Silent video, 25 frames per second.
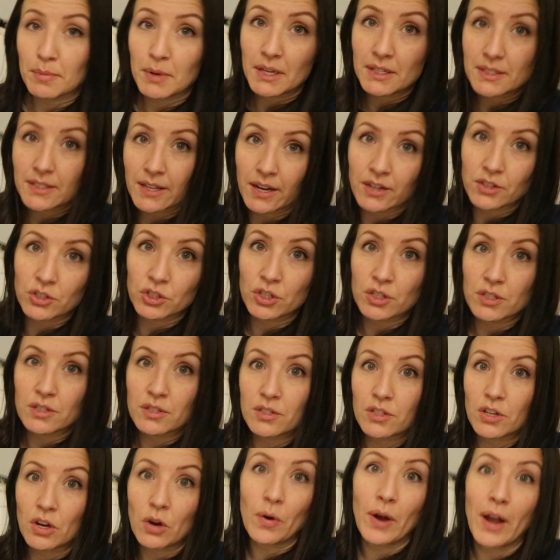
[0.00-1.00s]
makes Ashton
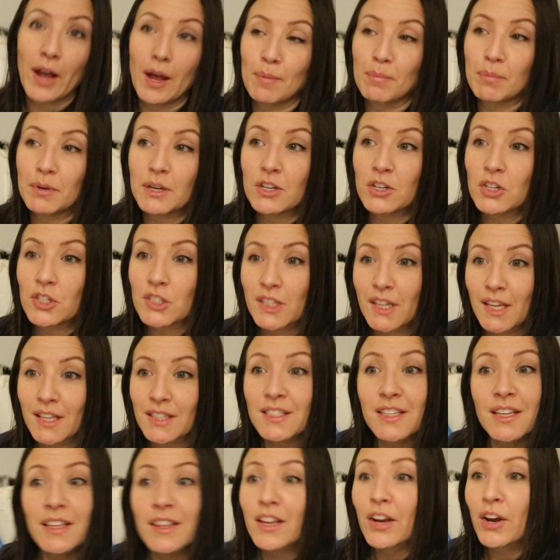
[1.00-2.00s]
so happy. He just
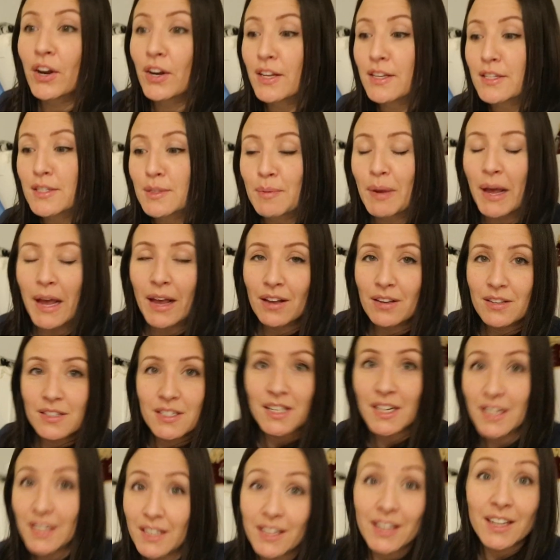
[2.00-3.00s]
gets in there and he smiles
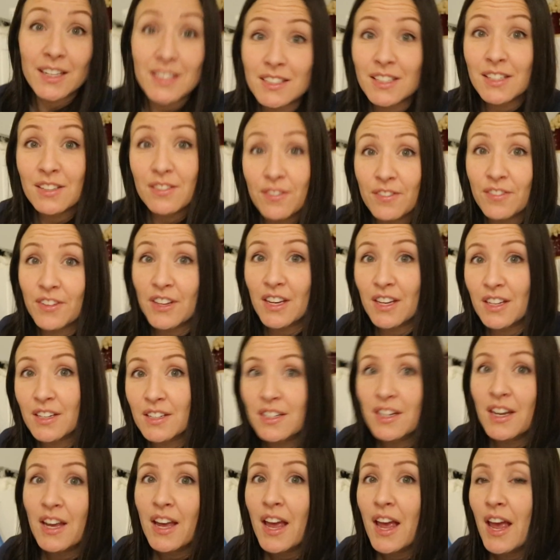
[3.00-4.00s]
and he kicks his
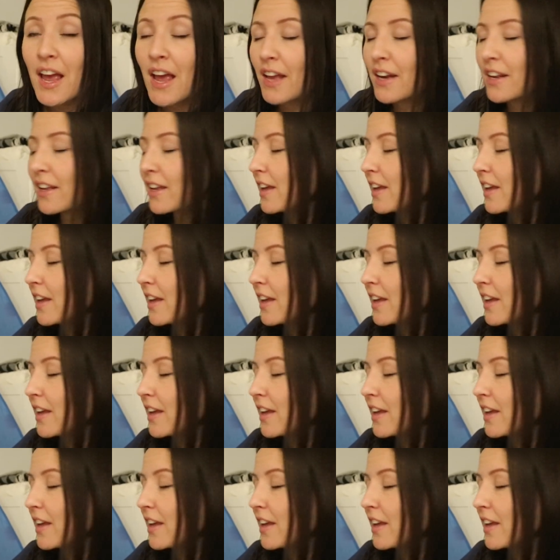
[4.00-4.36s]
feet and